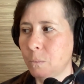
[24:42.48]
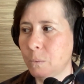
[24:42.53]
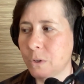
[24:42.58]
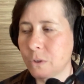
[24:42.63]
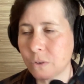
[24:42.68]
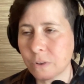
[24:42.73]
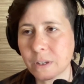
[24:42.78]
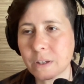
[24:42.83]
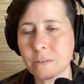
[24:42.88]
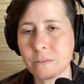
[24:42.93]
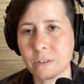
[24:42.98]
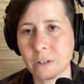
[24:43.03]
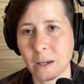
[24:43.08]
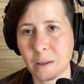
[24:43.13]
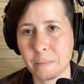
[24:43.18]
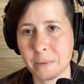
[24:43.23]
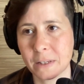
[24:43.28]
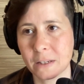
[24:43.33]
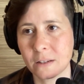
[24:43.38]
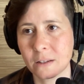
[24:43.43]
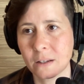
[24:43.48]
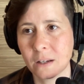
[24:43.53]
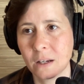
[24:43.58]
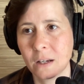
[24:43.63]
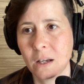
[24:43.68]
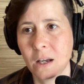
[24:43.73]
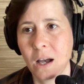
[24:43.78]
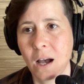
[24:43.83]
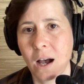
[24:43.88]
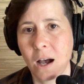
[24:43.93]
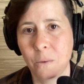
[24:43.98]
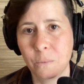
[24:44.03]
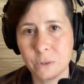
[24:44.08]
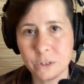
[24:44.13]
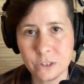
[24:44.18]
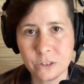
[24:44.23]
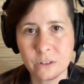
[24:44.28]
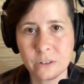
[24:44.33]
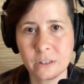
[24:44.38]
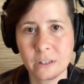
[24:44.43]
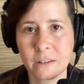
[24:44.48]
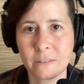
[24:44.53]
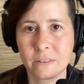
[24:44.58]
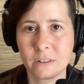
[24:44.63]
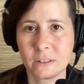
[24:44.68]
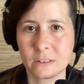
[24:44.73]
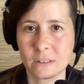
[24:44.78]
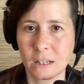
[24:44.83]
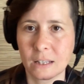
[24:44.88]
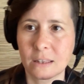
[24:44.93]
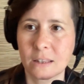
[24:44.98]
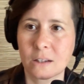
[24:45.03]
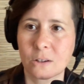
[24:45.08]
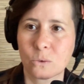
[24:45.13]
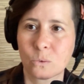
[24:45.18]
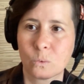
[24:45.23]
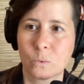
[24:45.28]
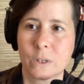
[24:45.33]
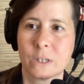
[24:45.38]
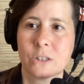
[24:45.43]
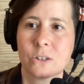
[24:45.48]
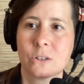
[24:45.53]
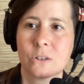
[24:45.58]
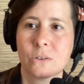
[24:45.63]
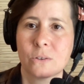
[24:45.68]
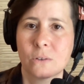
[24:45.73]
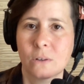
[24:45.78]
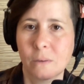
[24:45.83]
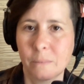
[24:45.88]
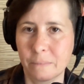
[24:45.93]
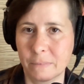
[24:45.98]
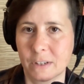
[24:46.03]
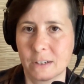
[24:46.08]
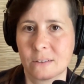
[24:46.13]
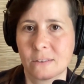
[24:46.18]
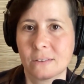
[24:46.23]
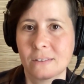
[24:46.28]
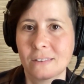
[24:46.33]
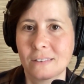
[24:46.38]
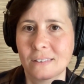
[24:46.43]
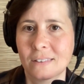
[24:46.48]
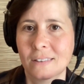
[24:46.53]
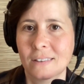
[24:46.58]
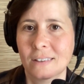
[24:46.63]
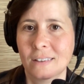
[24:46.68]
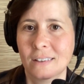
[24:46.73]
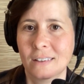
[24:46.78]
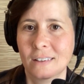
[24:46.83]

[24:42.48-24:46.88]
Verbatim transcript: when you think of diamond, I want you to think of it as like the original mineral